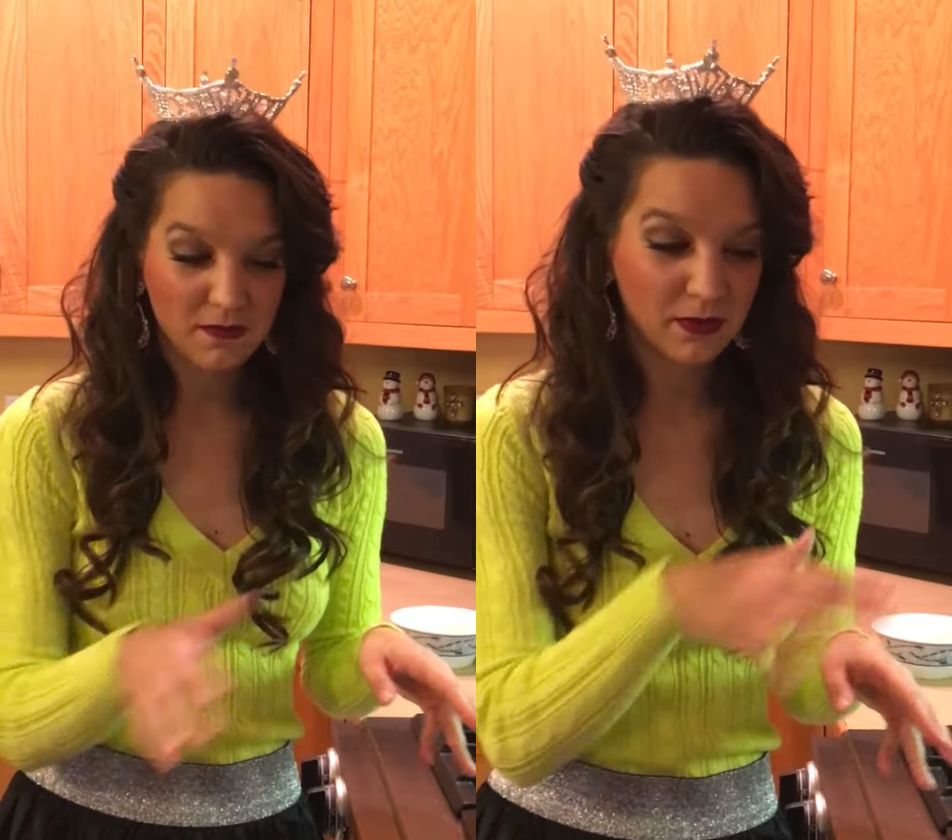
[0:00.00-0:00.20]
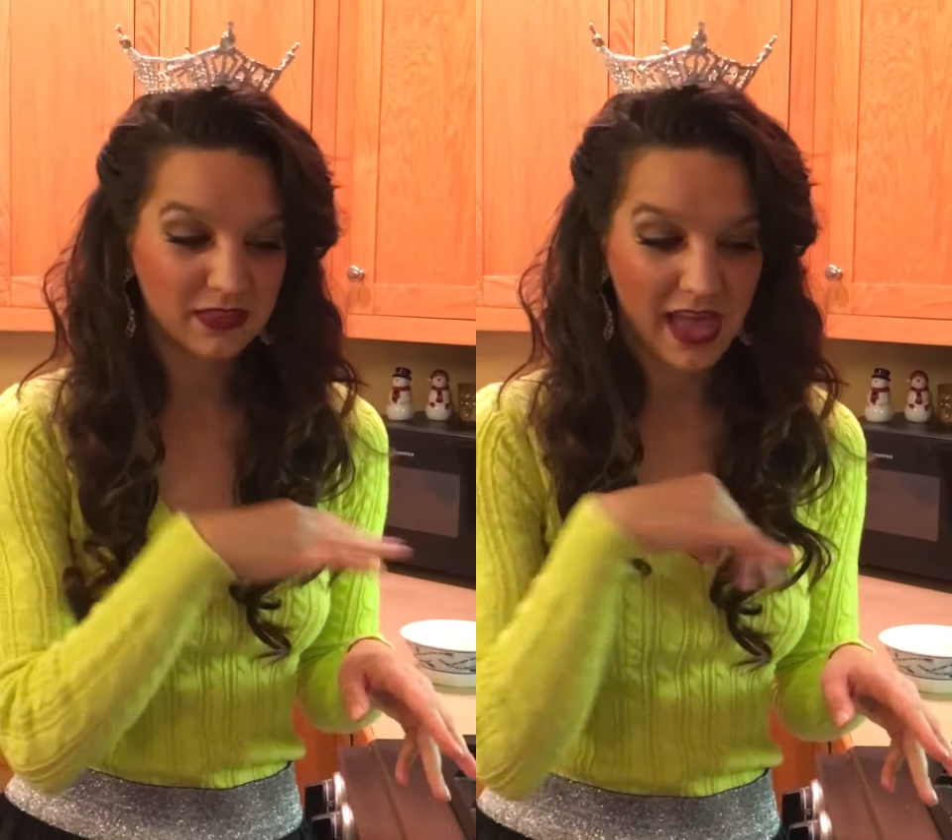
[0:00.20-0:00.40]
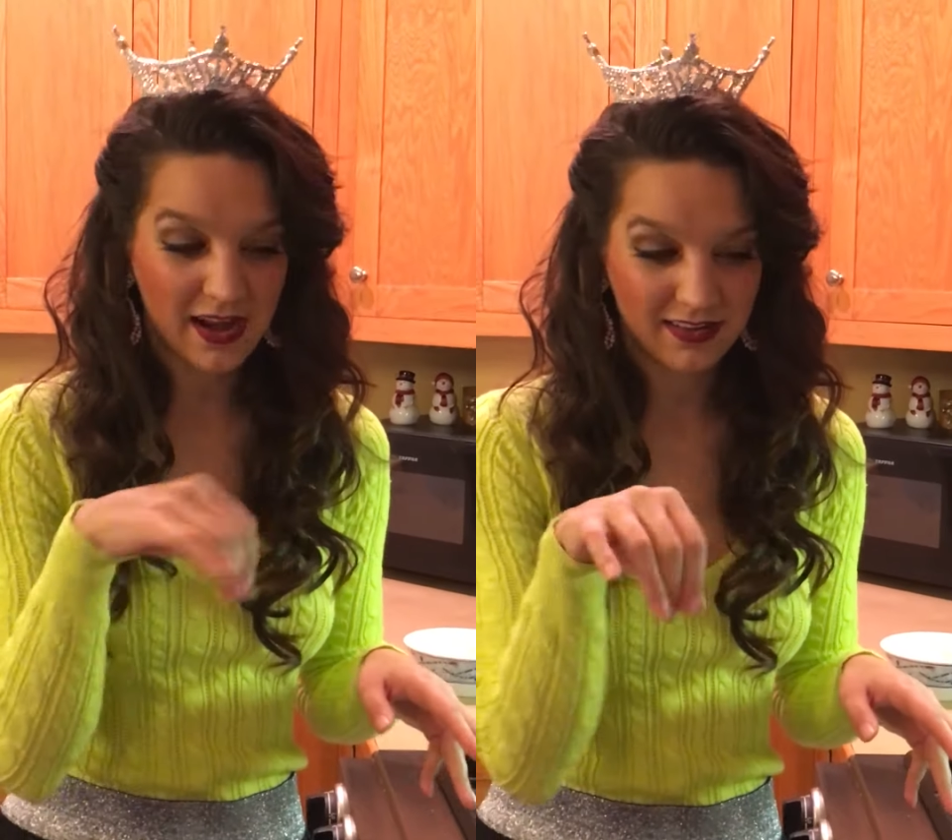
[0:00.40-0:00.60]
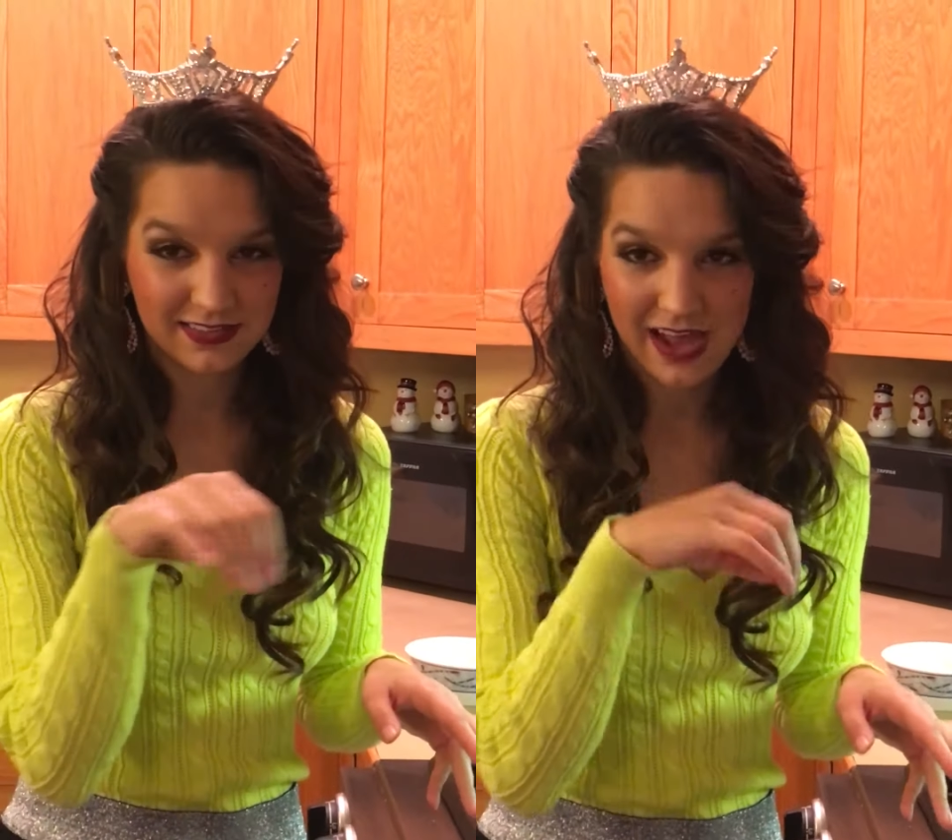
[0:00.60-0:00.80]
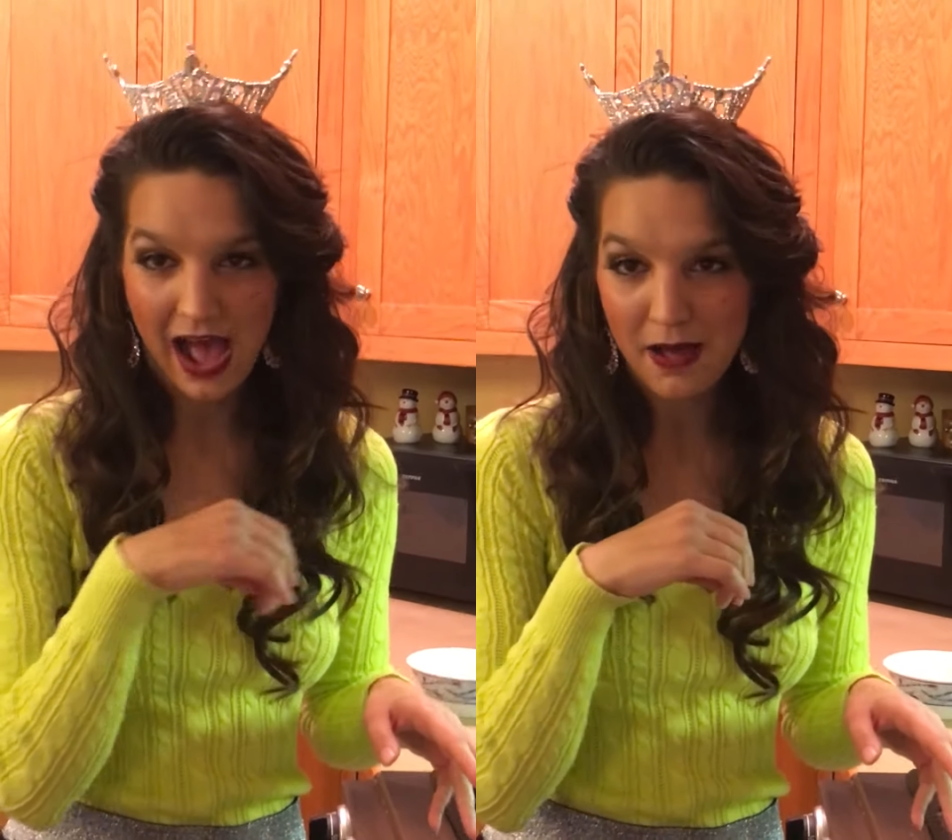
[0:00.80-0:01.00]
put that on
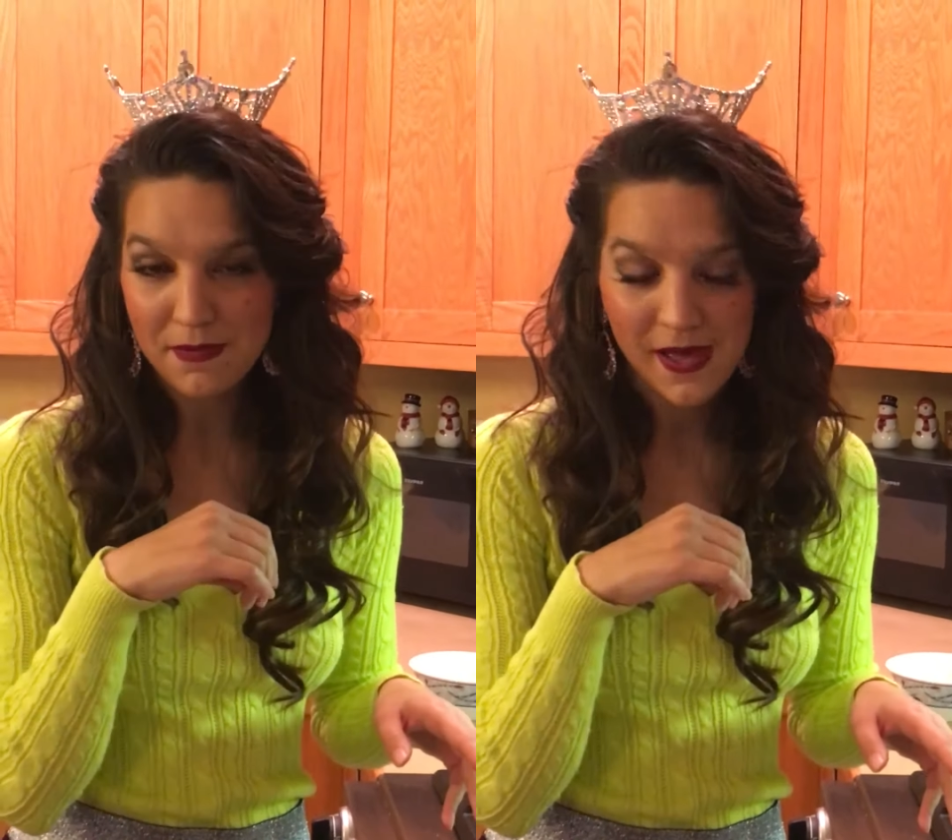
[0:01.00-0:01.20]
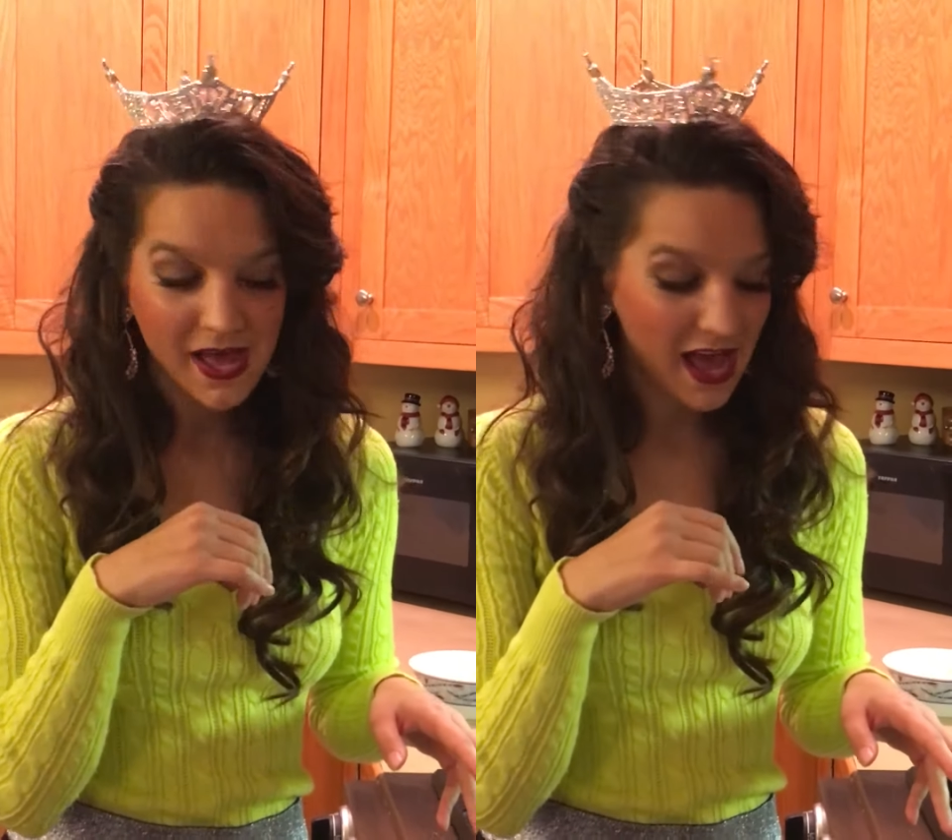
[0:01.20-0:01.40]
top.